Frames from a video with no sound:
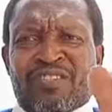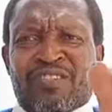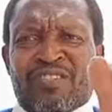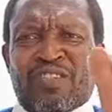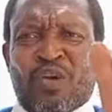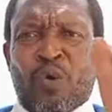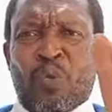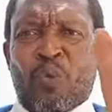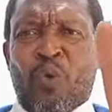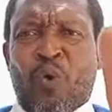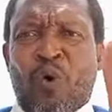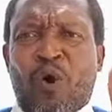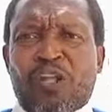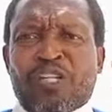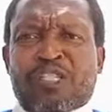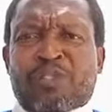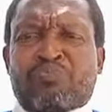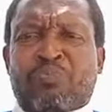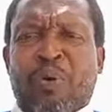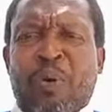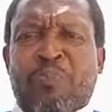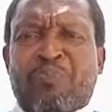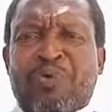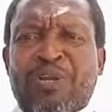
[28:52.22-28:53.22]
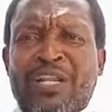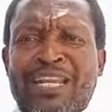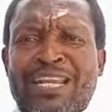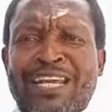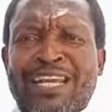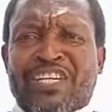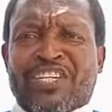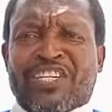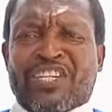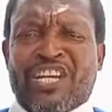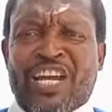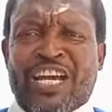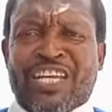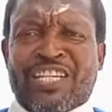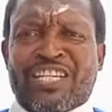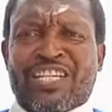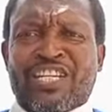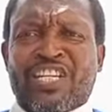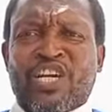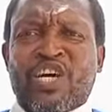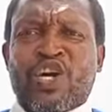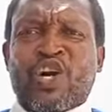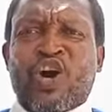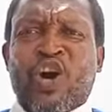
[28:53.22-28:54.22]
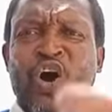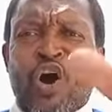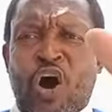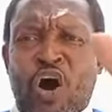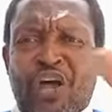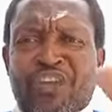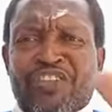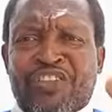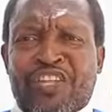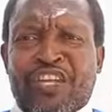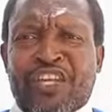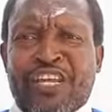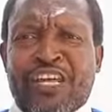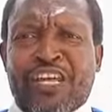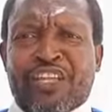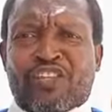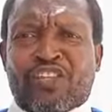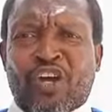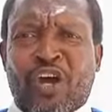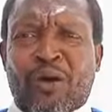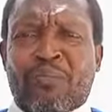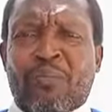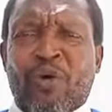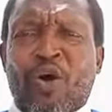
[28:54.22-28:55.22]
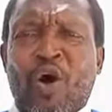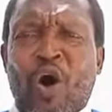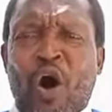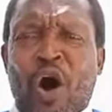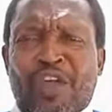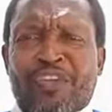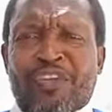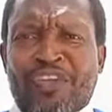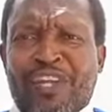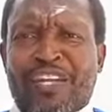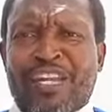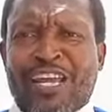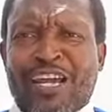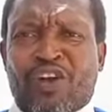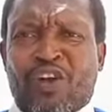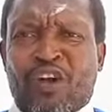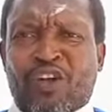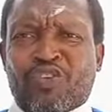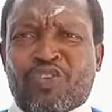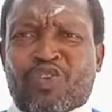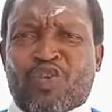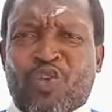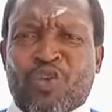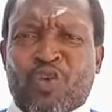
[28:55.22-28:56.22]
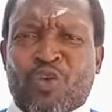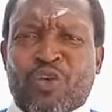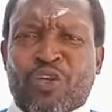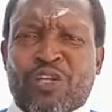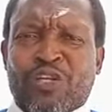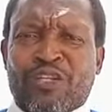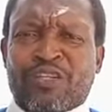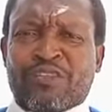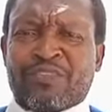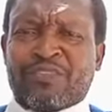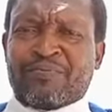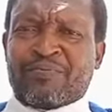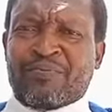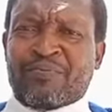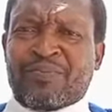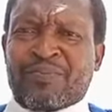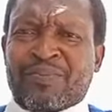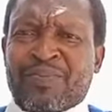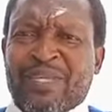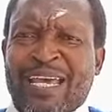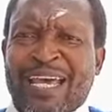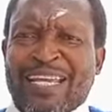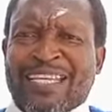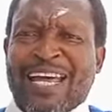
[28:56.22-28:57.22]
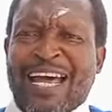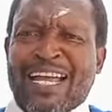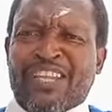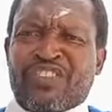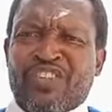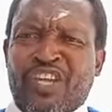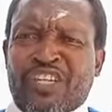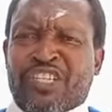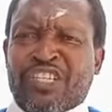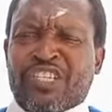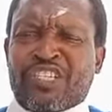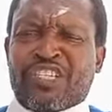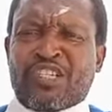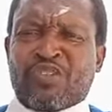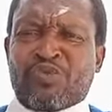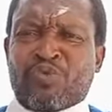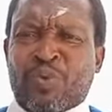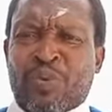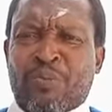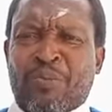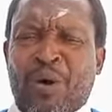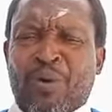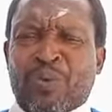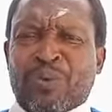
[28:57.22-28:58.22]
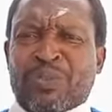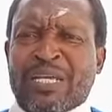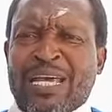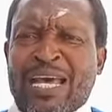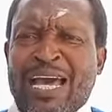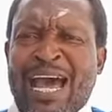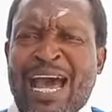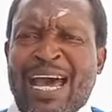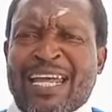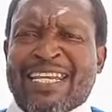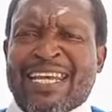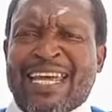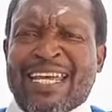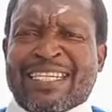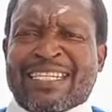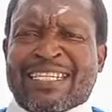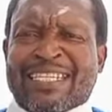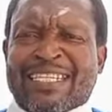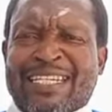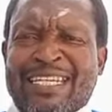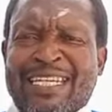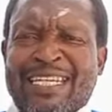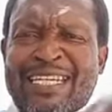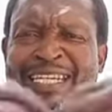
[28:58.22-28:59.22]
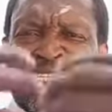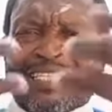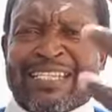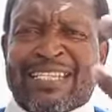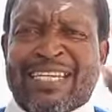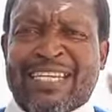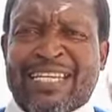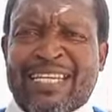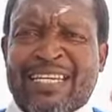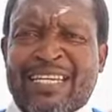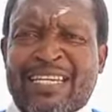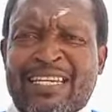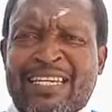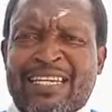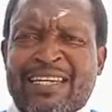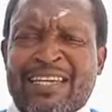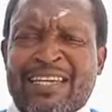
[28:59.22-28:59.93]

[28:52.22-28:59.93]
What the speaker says: the world's population under their thumb, under their control. It had nothing to do about an escalating